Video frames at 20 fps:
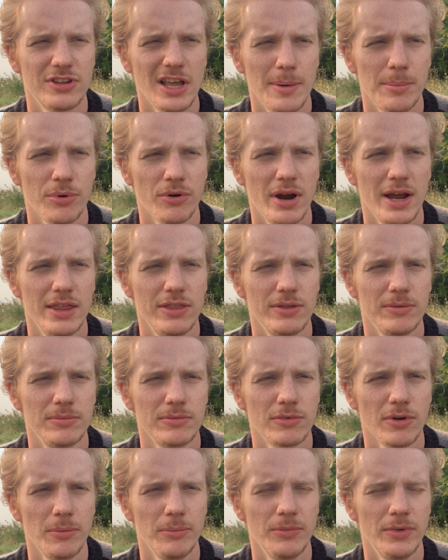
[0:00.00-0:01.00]
separate
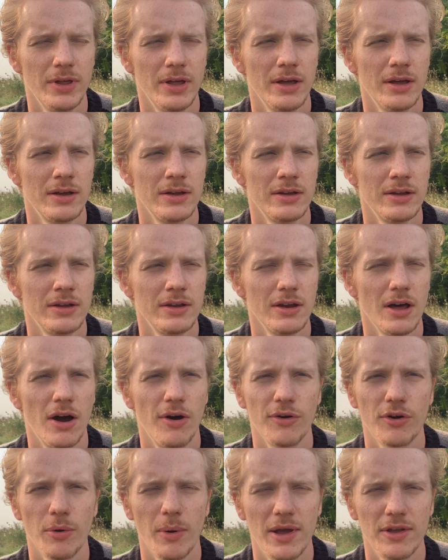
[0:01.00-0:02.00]
them from the
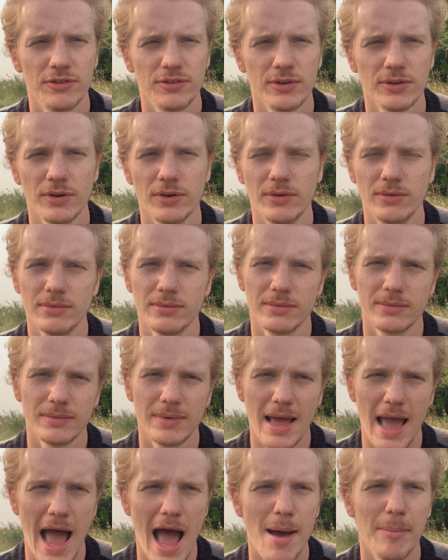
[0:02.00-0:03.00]
whole question of
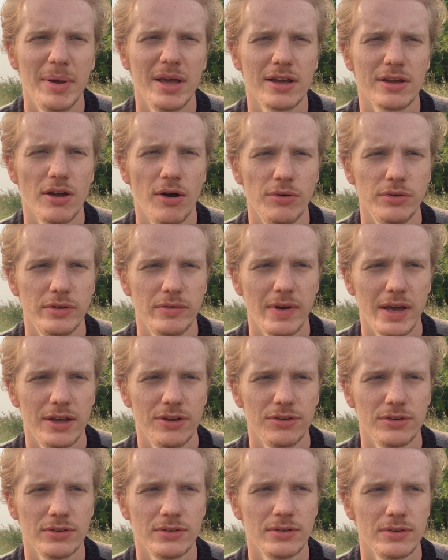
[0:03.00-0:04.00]
habit
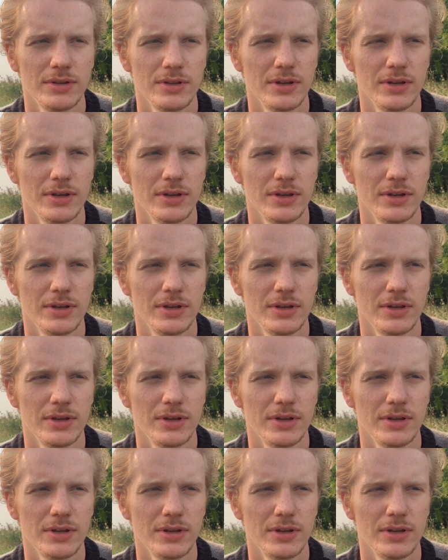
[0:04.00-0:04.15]
cultivation.